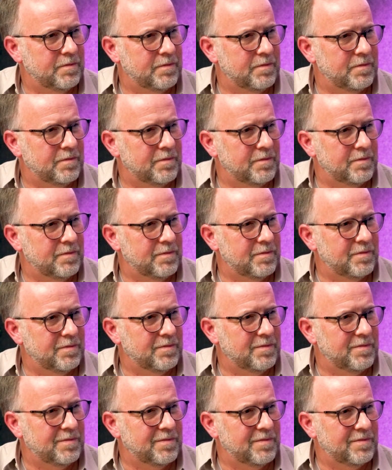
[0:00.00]

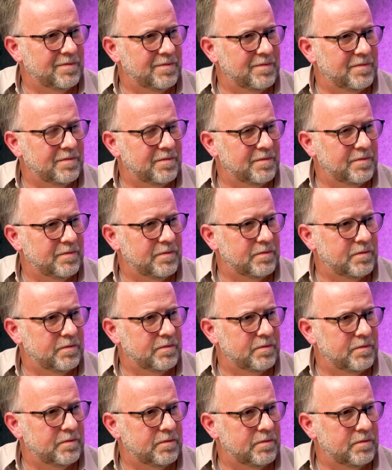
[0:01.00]

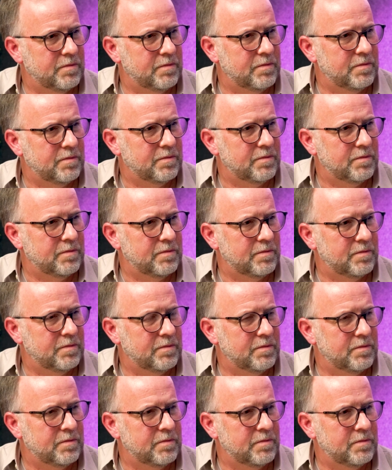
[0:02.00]

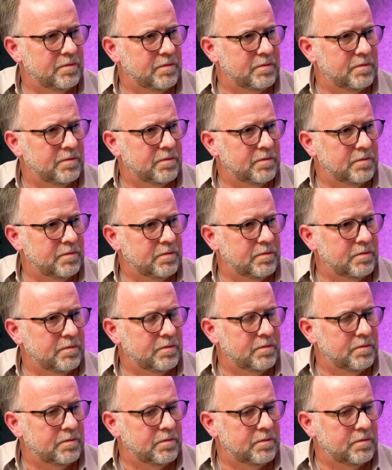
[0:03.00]

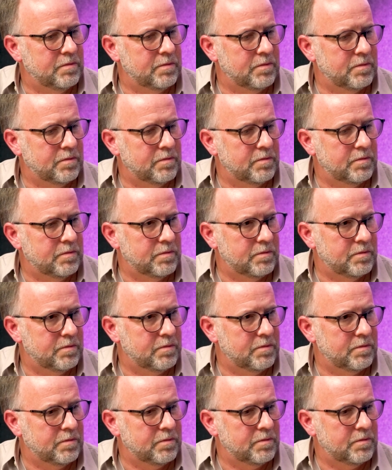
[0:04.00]

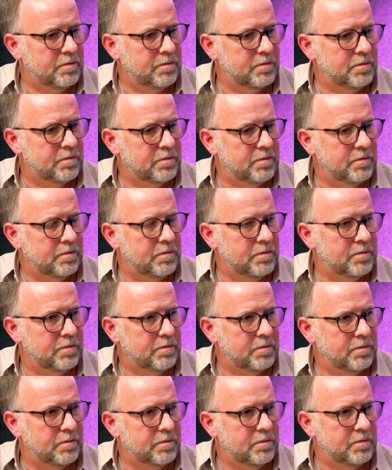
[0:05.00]

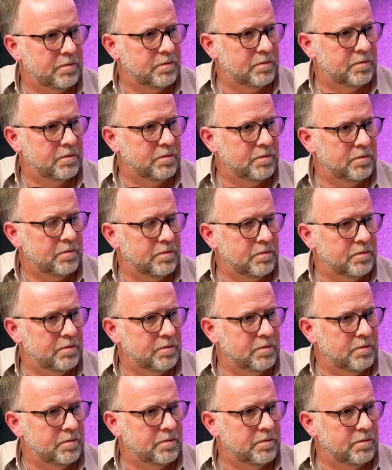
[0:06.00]

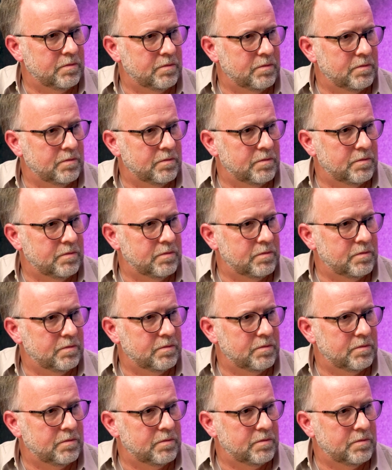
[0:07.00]
[no speech]